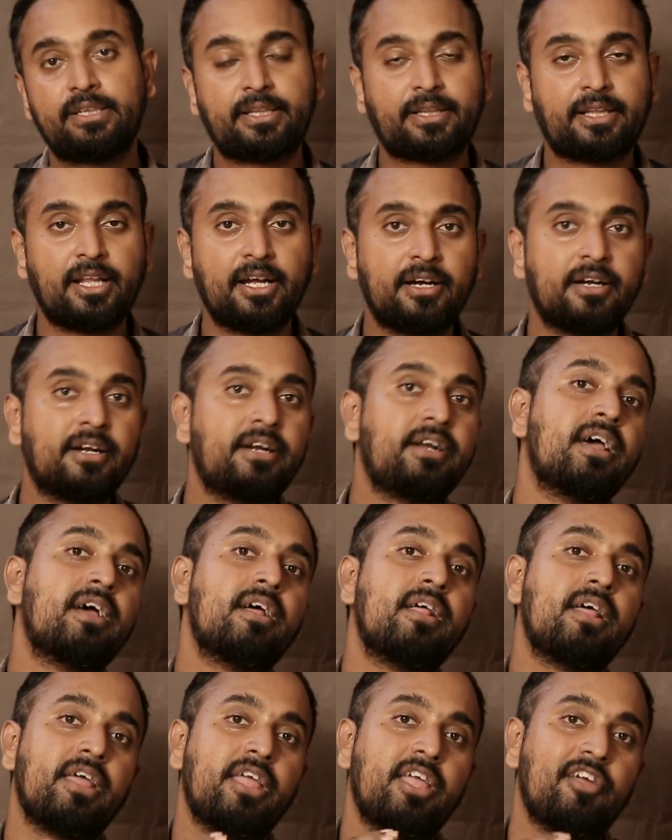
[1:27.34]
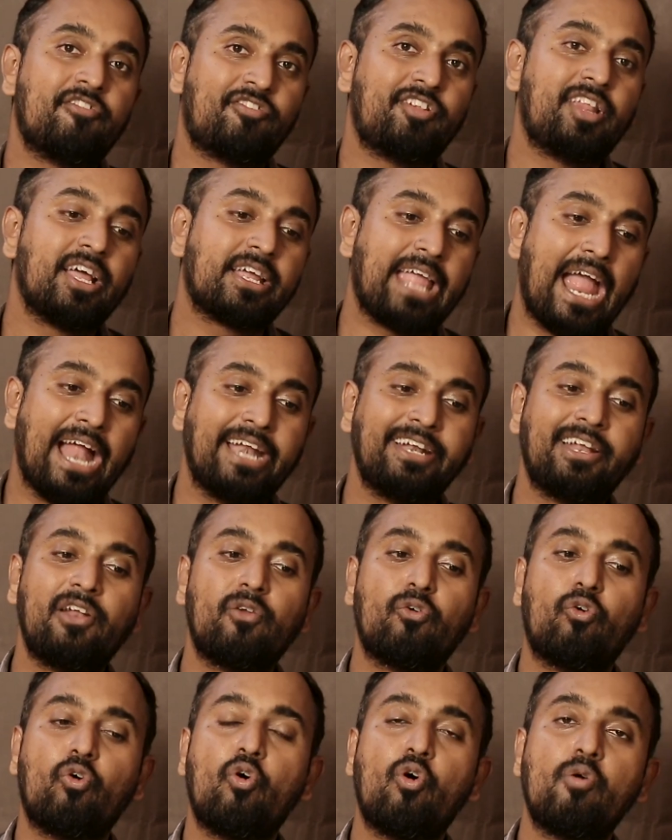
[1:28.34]
3rd, if the
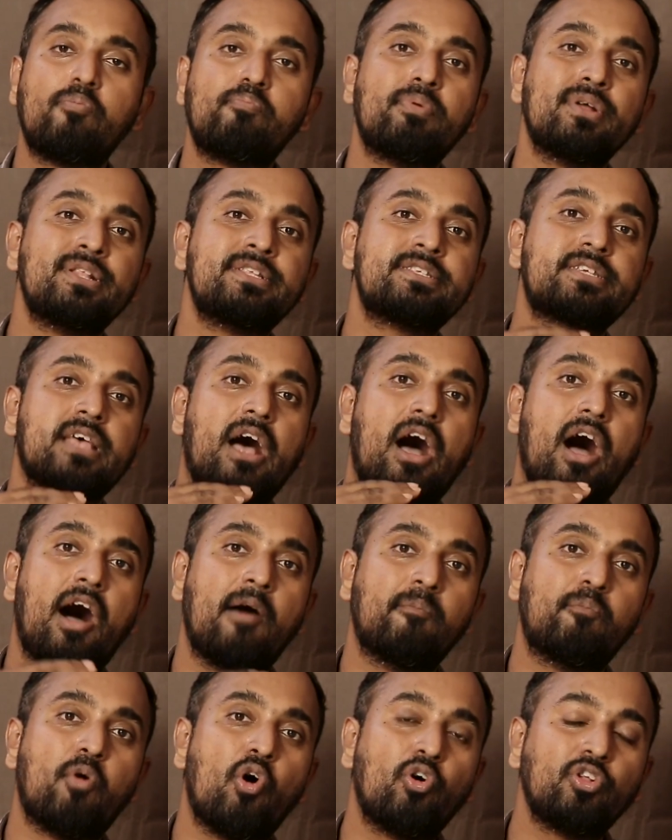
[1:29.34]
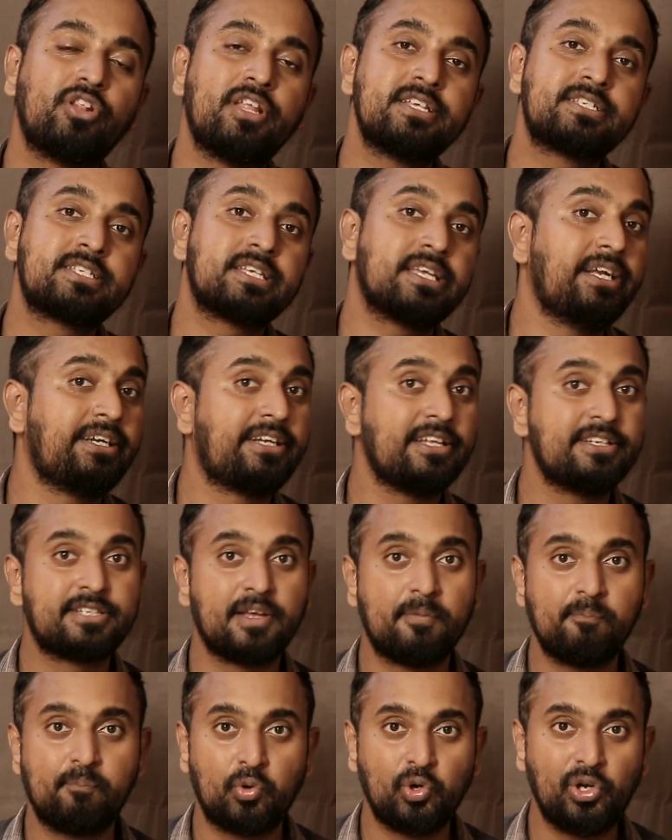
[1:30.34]
candle opens above this, it is
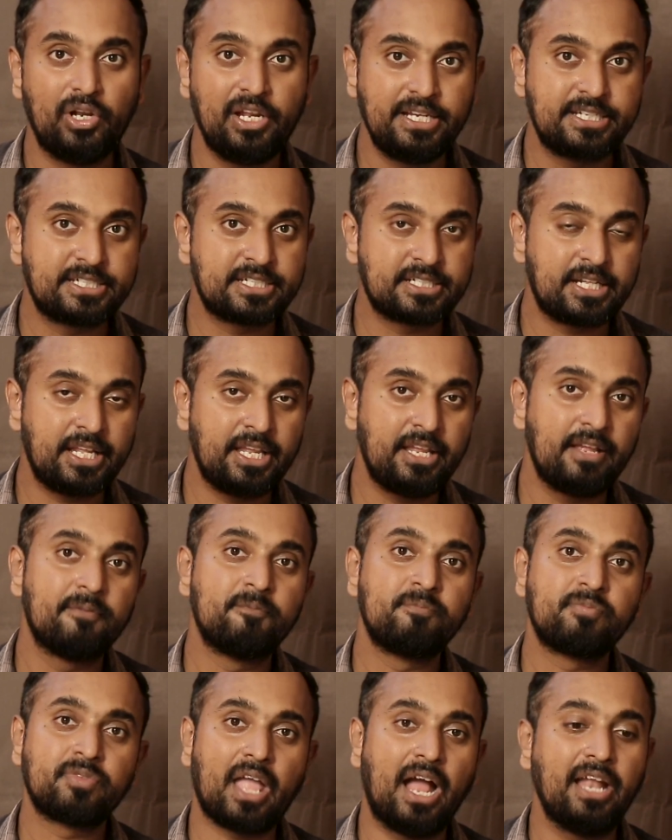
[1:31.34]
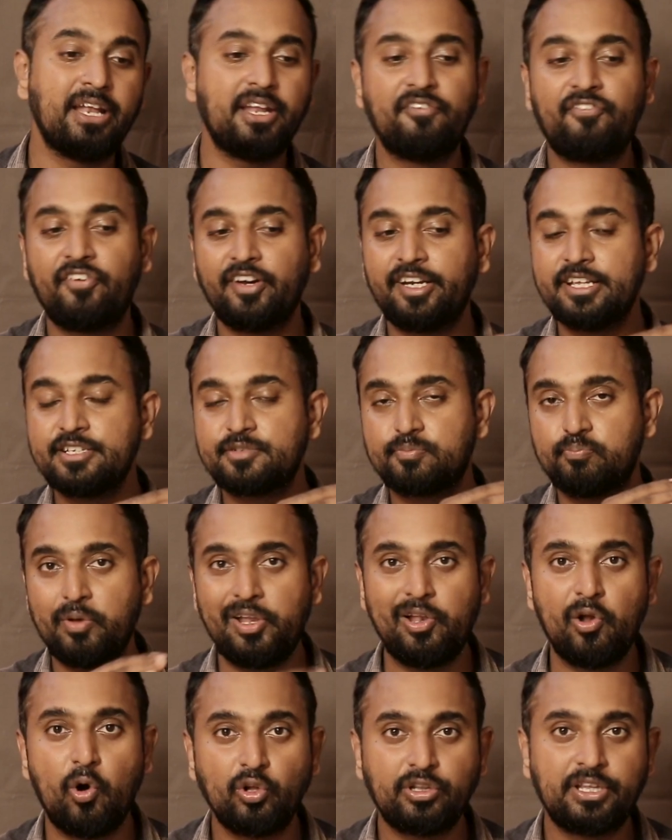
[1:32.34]
a bullish thing, and if it is
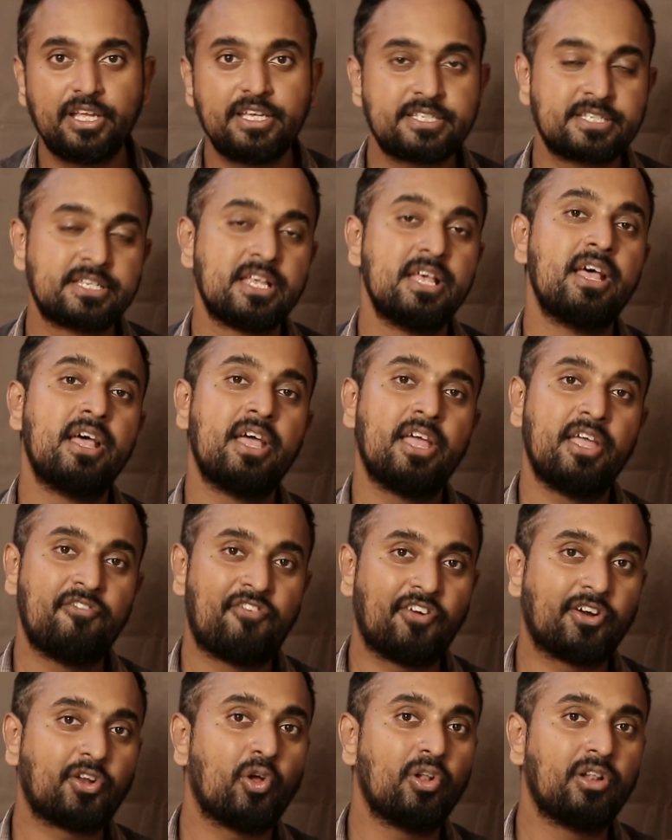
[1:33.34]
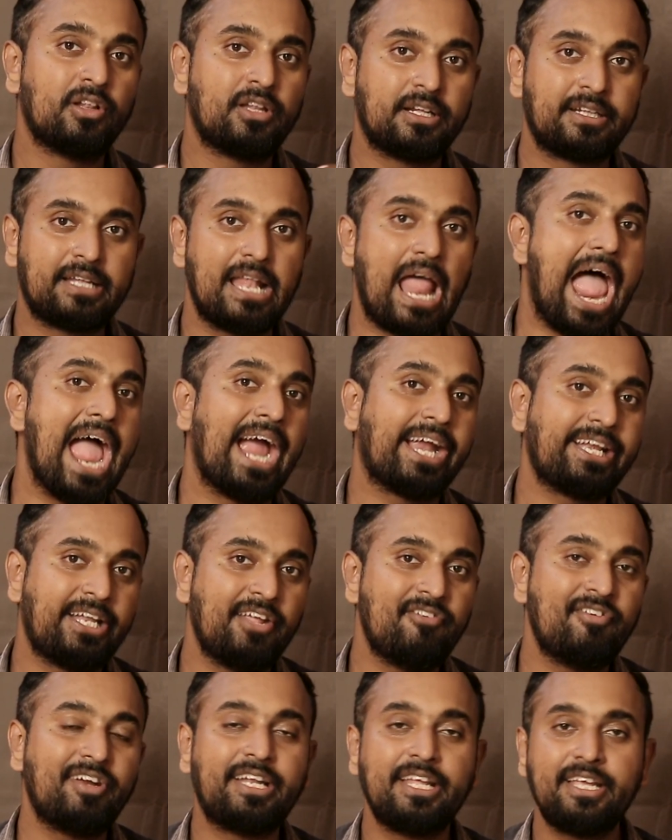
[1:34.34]
below this, if at all the
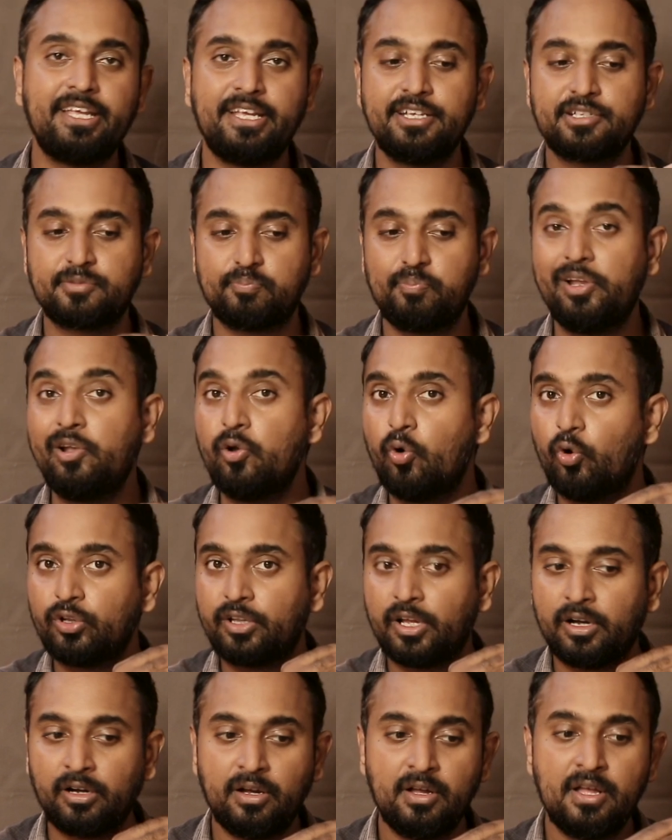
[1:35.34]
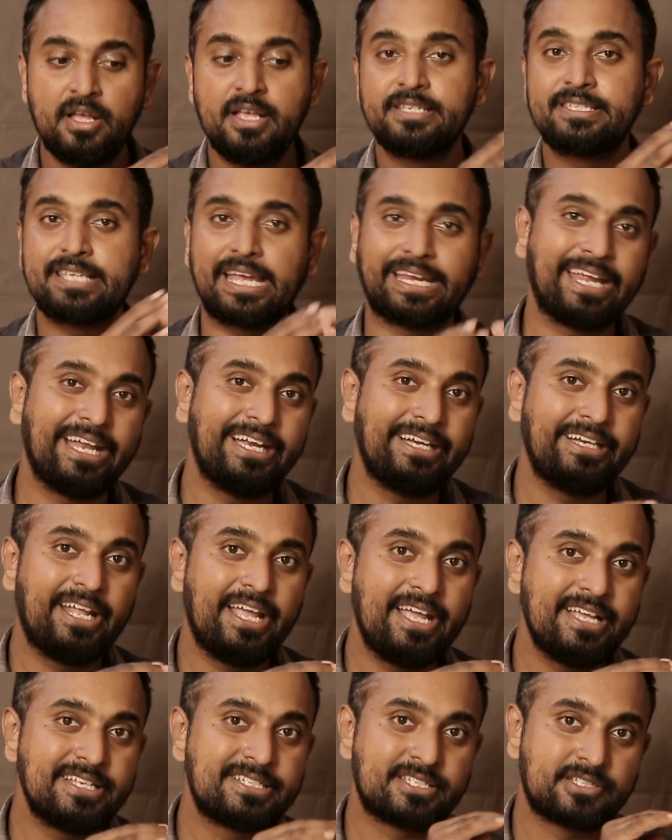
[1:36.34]
activity is below the second
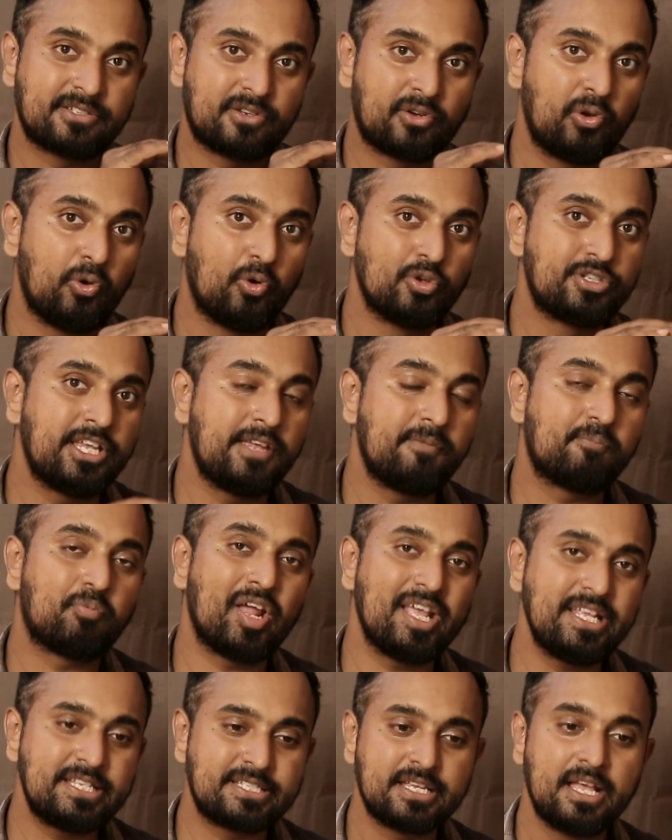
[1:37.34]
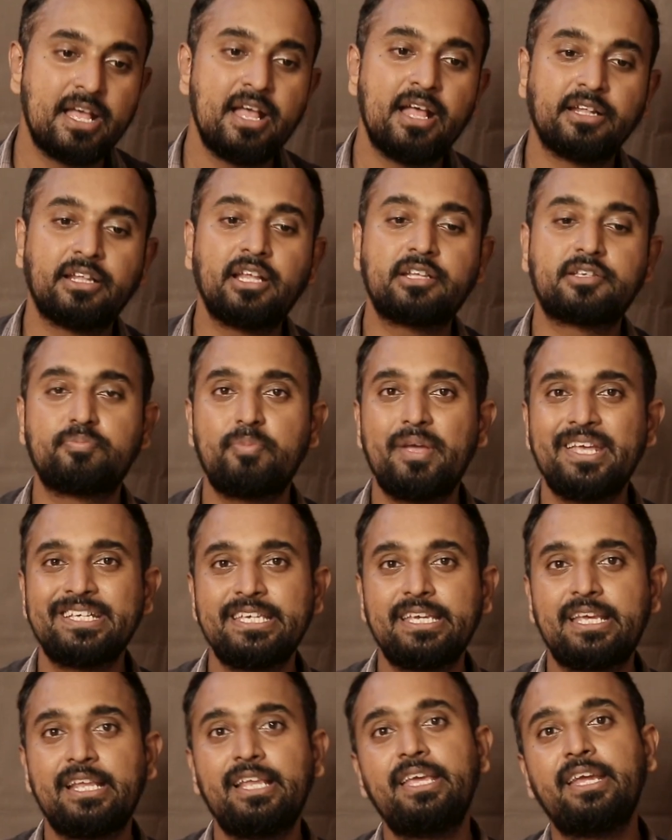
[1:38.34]
day's closing price, that's
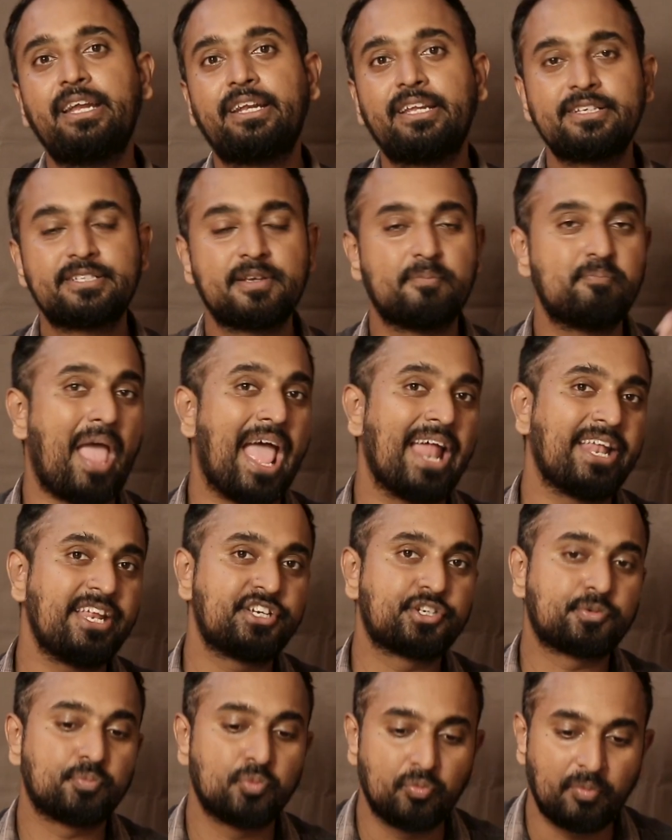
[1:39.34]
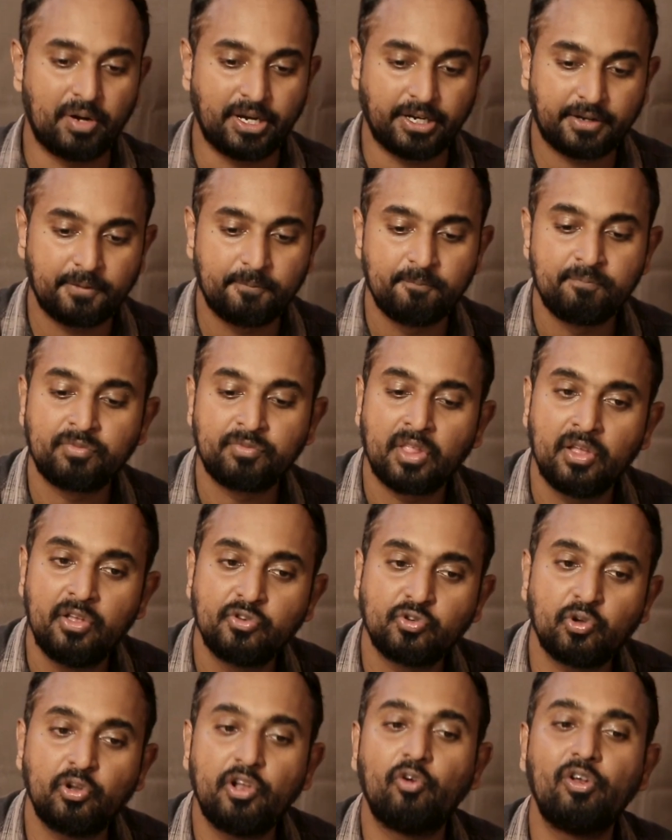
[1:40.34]
basically it is a bearish movement.
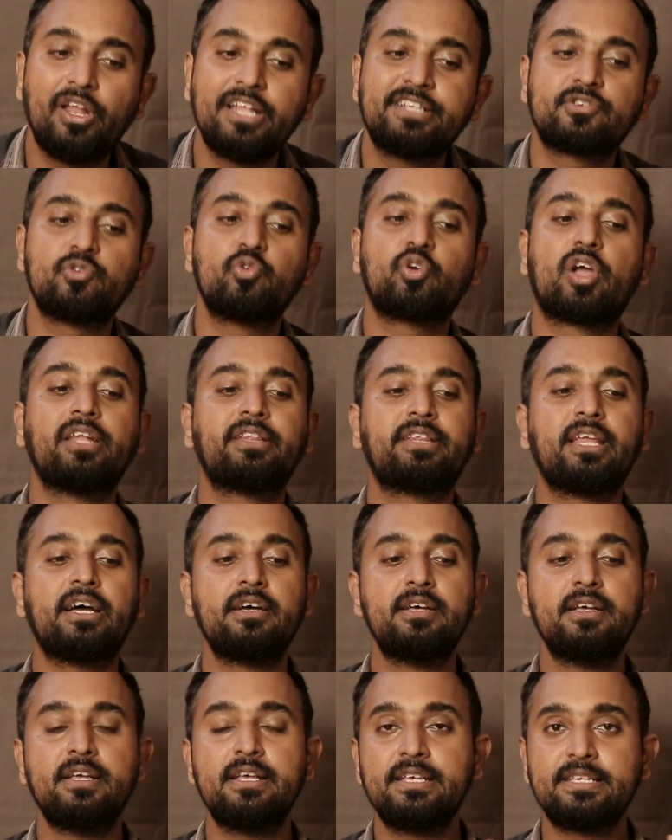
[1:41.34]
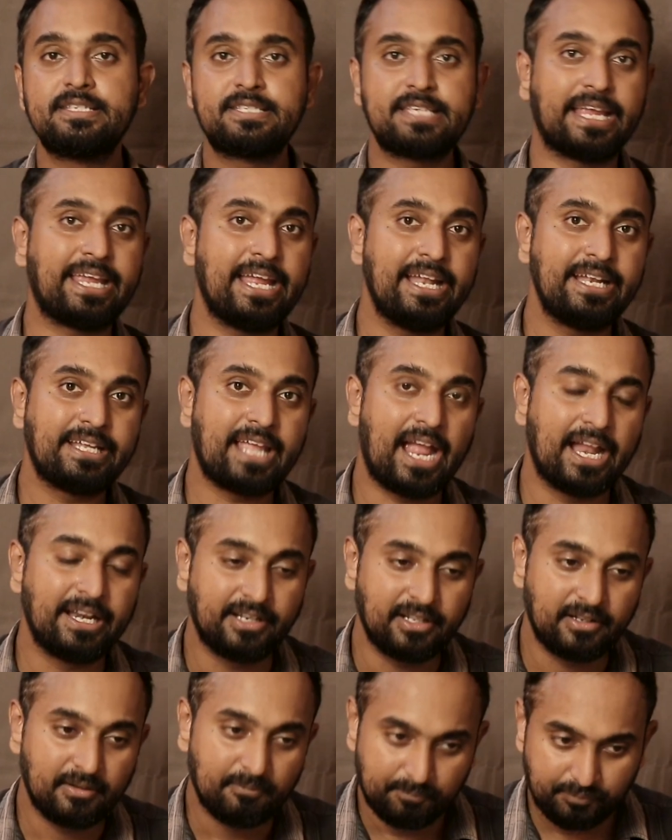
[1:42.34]
So now let's look at the second
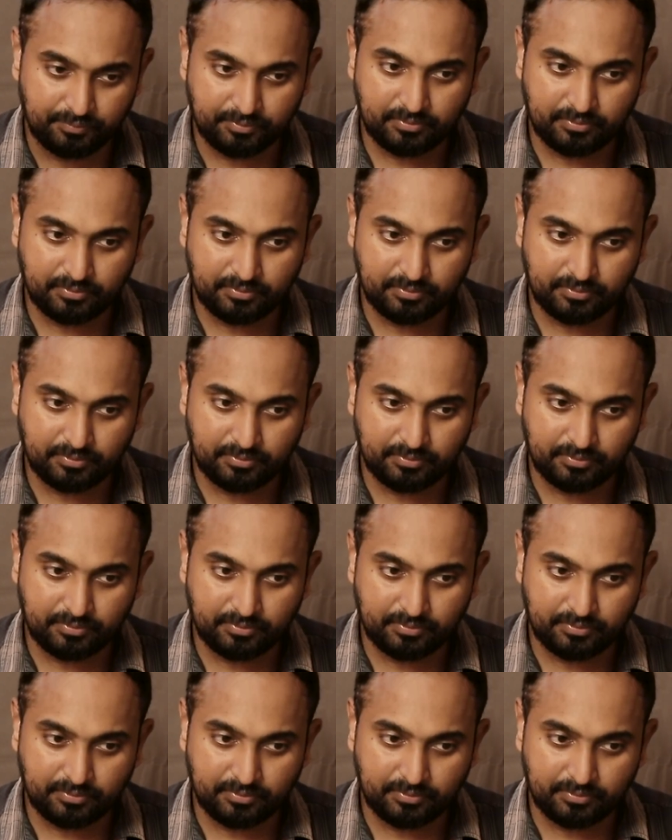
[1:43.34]
candle.